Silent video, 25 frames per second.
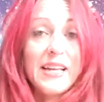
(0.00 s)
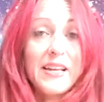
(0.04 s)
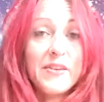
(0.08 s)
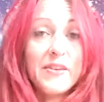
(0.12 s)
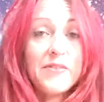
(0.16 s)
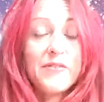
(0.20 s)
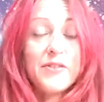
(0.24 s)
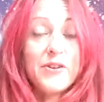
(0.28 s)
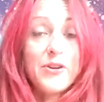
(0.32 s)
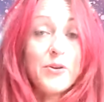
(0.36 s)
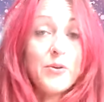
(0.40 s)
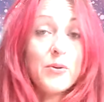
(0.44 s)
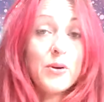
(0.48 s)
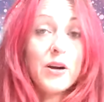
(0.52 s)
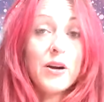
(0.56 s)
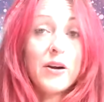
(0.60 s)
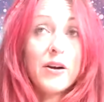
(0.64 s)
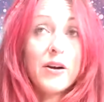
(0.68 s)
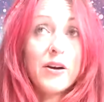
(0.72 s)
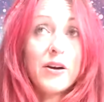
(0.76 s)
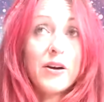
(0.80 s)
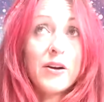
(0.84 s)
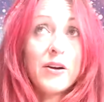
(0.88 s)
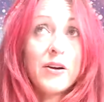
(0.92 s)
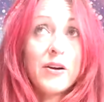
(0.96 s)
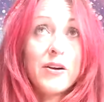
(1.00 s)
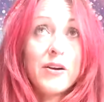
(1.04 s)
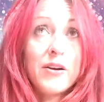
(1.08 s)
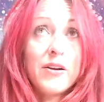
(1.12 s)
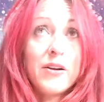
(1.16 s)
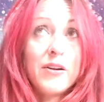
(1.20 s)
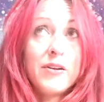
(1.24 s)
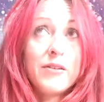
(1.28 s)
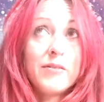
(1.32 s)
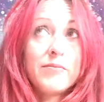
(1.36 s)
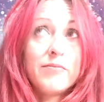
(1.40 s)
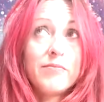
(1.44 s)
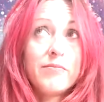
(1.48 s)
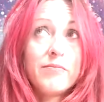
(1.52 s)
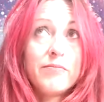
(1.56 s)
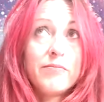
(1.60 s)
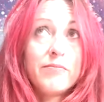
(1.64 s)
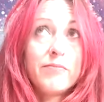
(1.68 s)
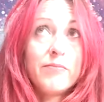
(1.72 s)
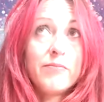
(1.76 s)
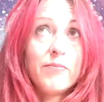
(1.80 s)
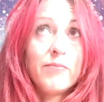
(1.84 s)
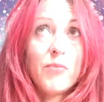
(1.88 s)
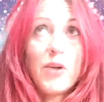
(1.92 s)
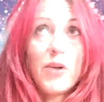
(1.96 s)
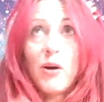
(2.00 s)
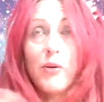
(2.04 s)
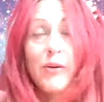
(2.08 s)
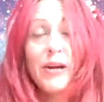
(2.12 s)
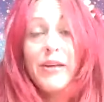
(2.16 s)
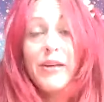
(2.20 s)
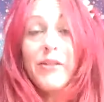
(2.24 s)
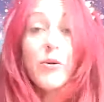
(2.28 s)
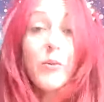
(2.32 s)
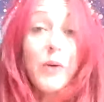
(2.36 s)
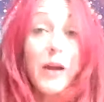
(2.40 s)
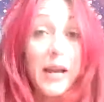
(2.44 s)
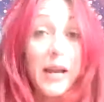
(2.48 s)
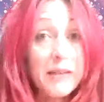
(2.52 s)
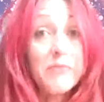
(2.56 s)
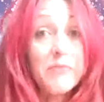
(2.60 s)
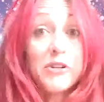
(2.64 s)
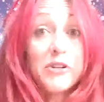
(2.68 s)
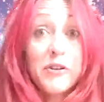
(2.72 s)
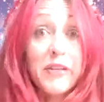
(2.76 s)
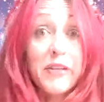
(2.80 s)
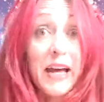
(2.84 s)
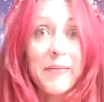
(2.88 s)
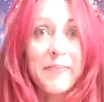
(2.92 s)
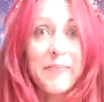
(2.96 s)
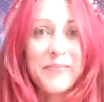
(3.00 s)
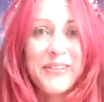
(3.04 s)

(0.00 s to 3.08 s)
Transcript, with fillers: if you are, well, either way, do that.